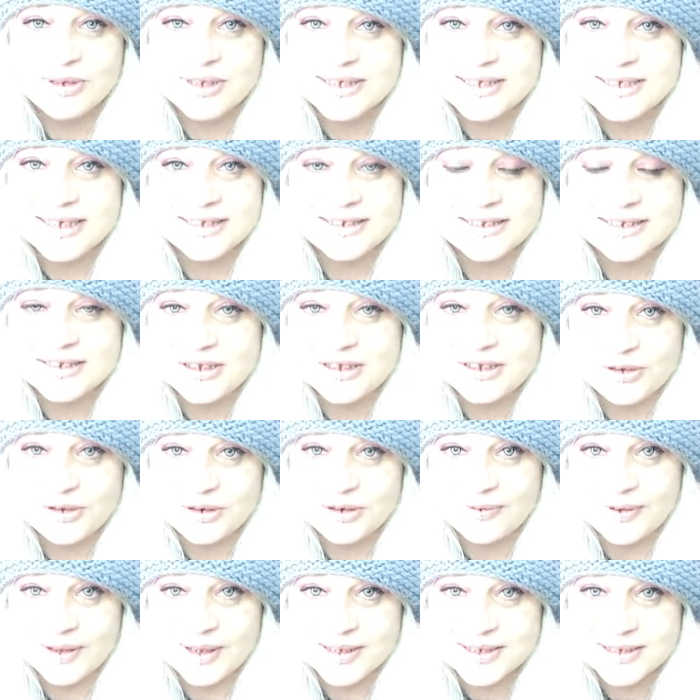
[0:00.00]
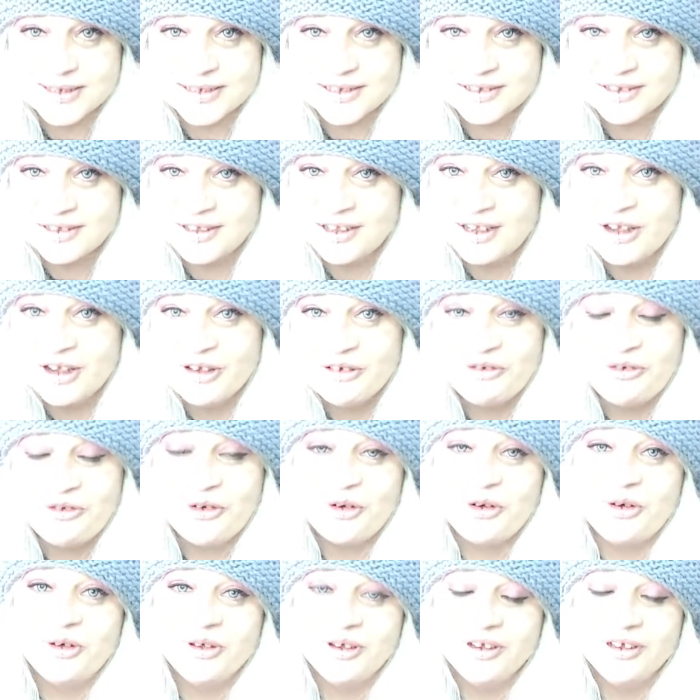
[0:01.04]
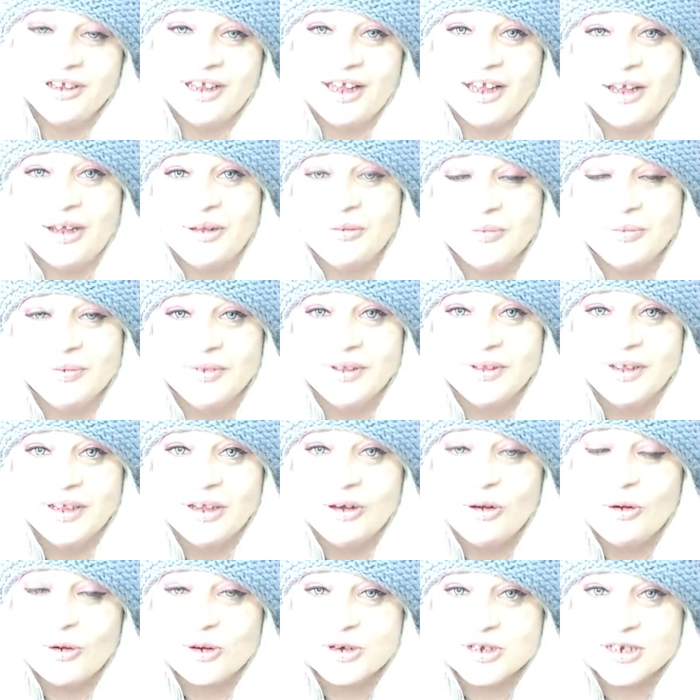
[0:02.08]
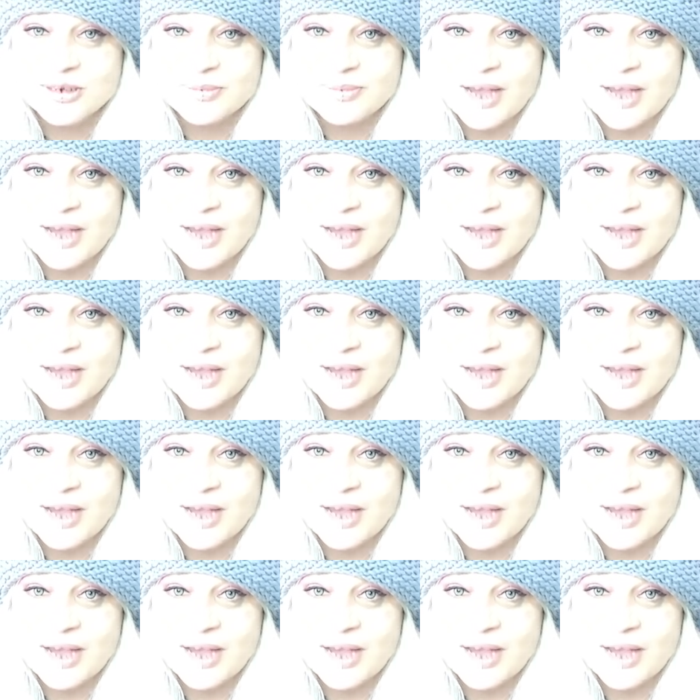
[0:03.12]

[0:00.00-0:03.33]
the seeds in the universe for autumn